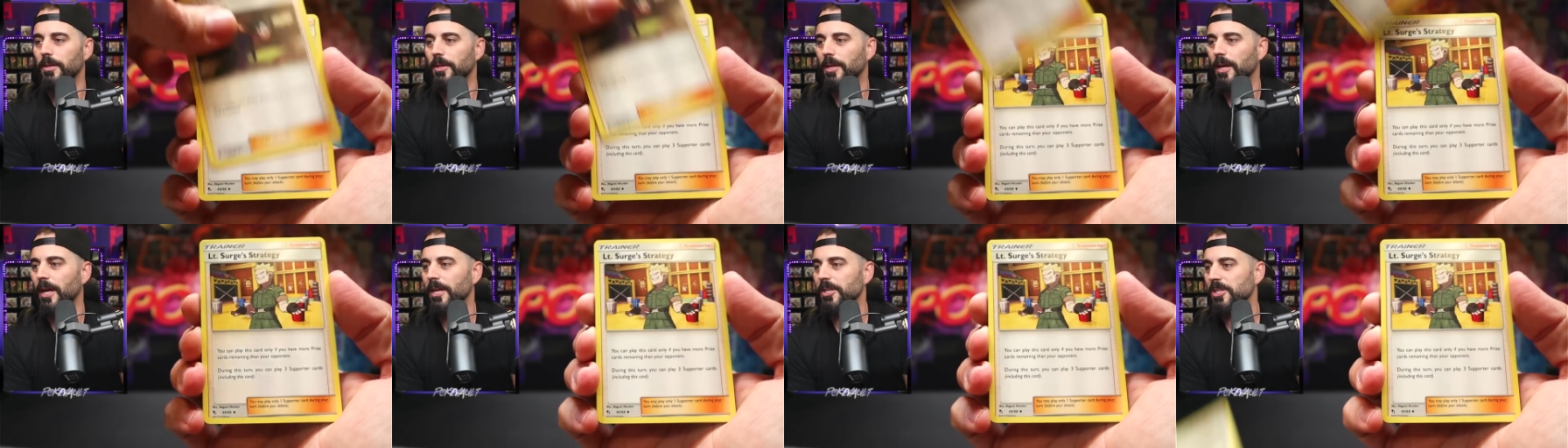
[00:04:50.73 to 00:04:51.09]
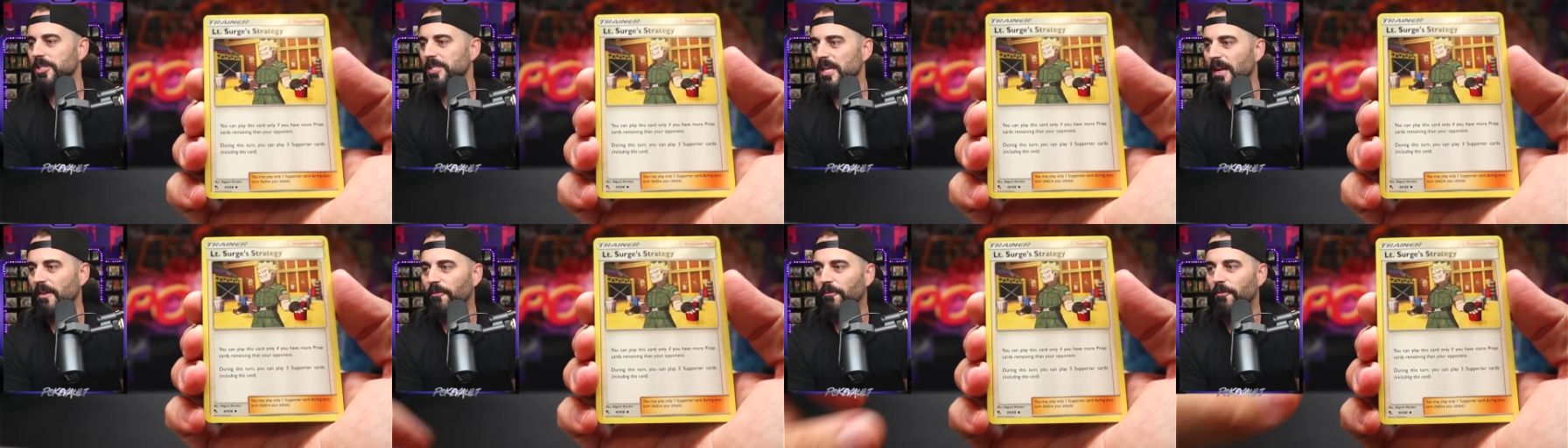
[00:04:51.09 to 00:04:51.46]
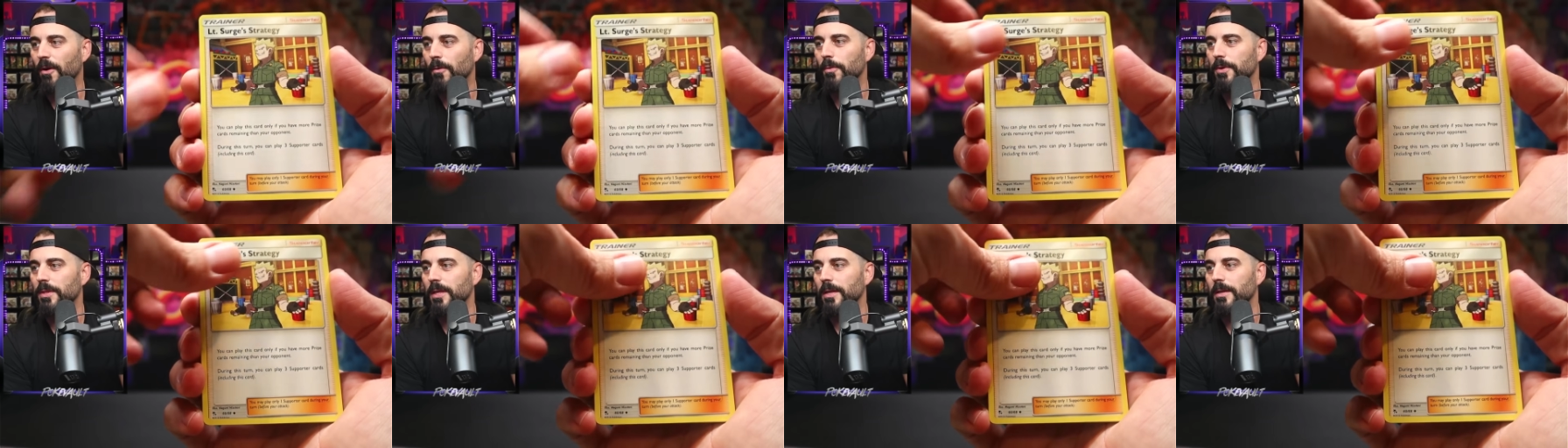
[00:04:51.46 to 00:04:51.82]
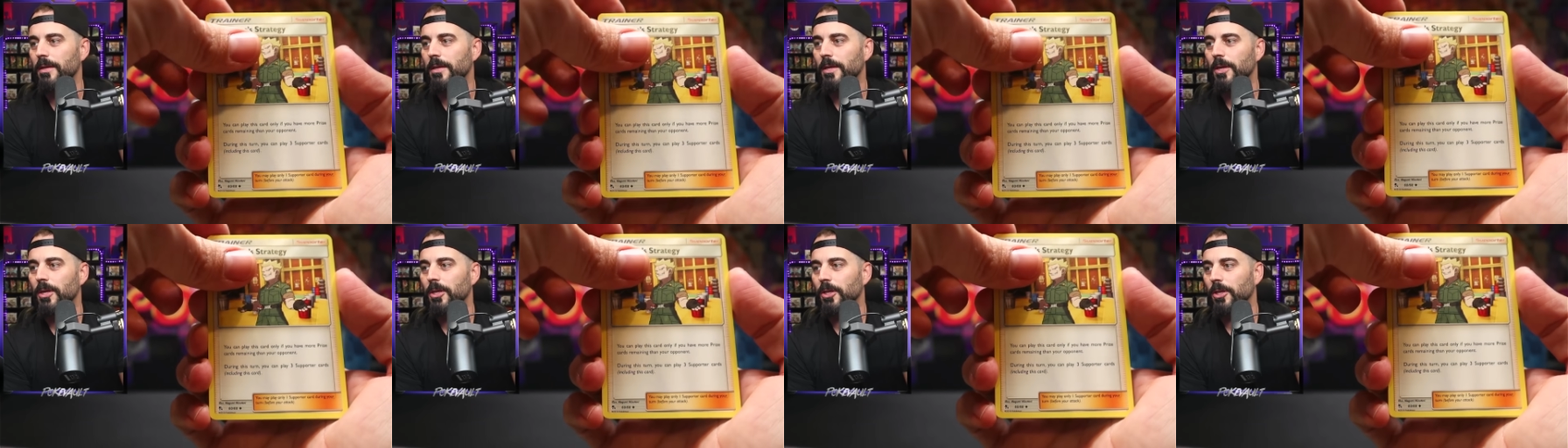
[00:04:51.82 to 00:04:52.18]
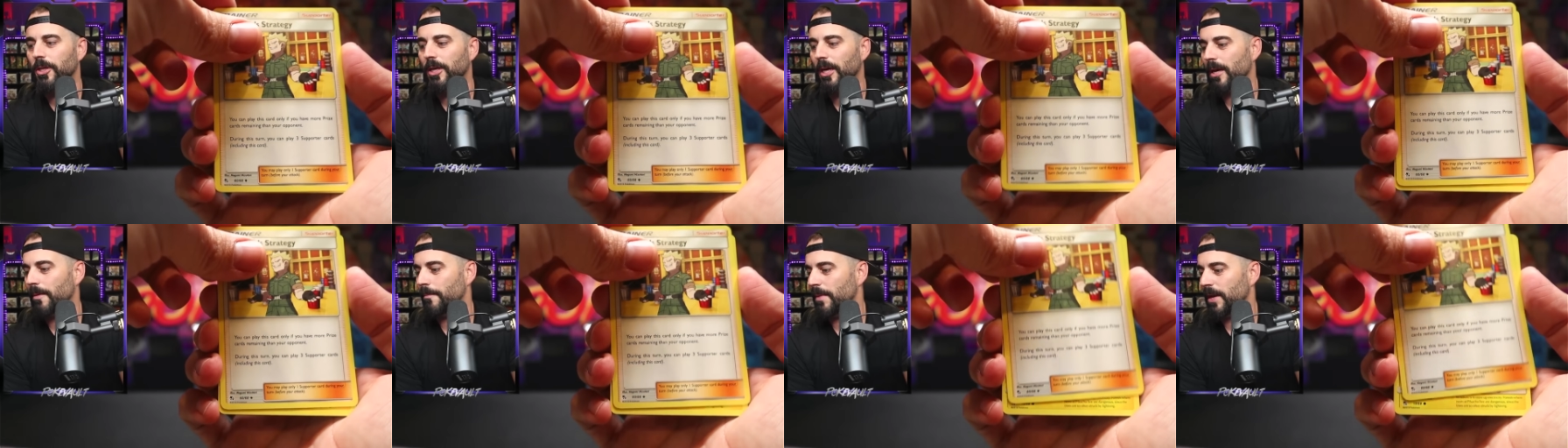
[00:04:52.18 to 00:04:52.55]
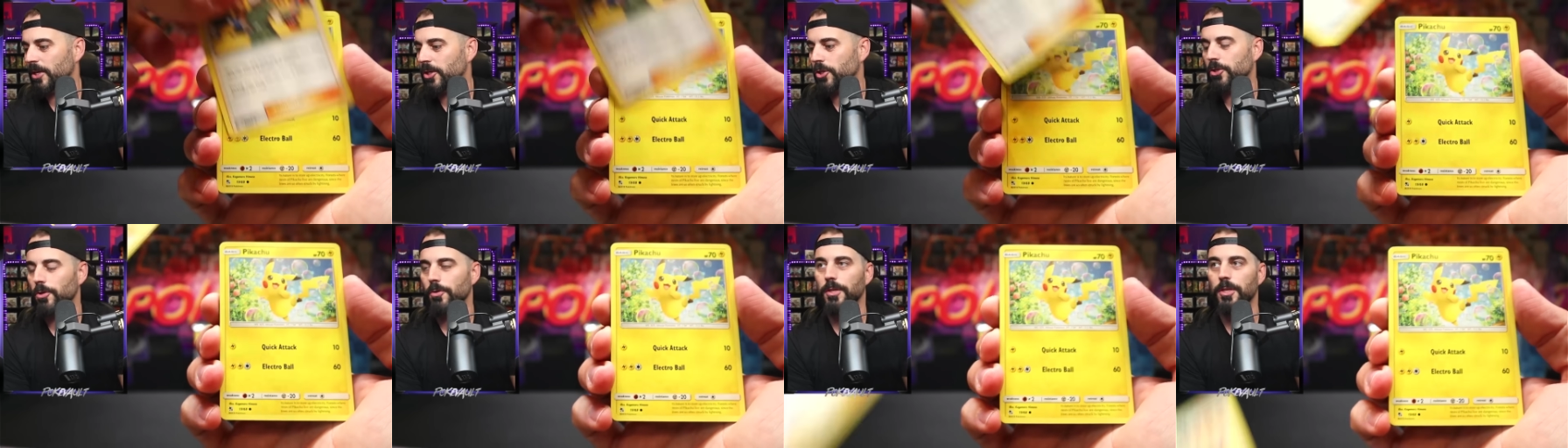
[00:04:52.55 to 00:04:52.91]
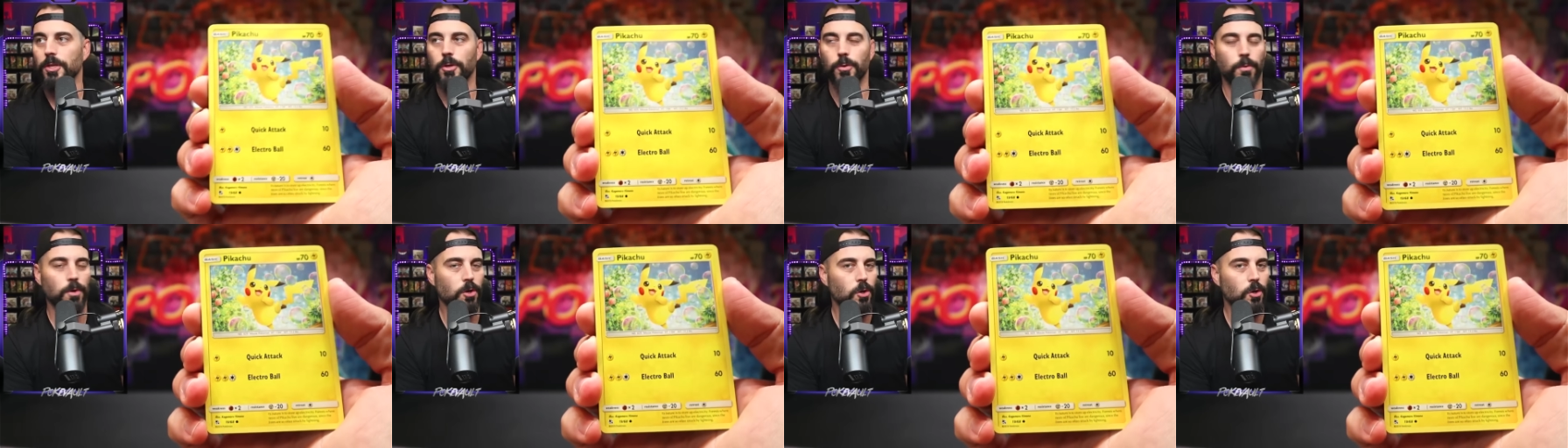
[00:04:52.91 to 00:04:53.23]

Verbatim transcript: You got to just have fun with it. You got to make sure that you're